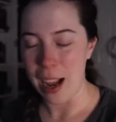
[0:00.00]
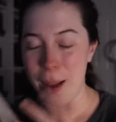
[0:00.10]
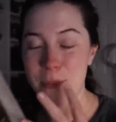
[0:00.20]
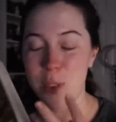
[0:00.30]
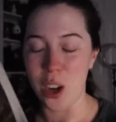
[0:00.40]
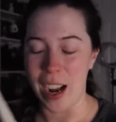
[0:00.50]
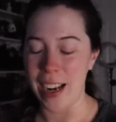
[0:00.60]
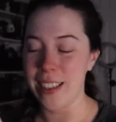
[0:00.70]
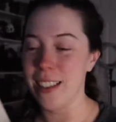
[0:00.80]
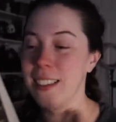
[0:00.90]
I'm
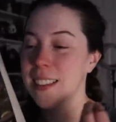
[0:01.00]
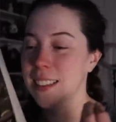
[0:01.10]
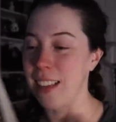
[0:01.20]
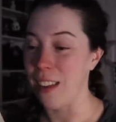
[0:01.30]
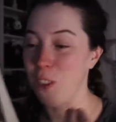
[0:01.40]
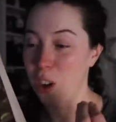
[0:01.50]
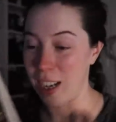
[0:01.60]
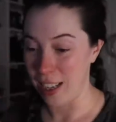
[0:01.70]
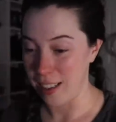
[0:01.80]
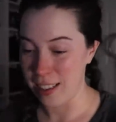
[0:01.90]
trying to savor
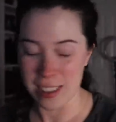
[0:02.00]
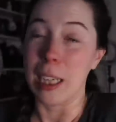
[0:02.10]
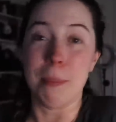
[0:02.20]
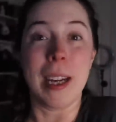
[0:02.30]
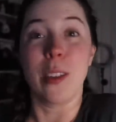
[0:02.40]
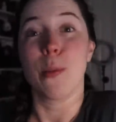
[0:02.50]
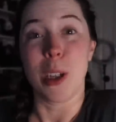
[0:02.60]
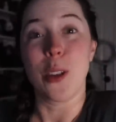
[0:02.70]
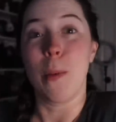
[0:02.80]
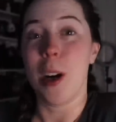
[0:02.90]
it like my
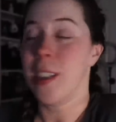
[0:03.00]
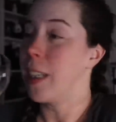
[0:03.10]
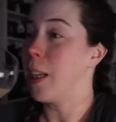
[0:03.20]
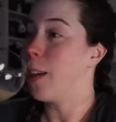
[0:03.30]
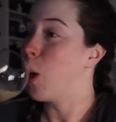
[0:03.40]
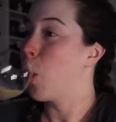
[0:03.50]
espresso martini.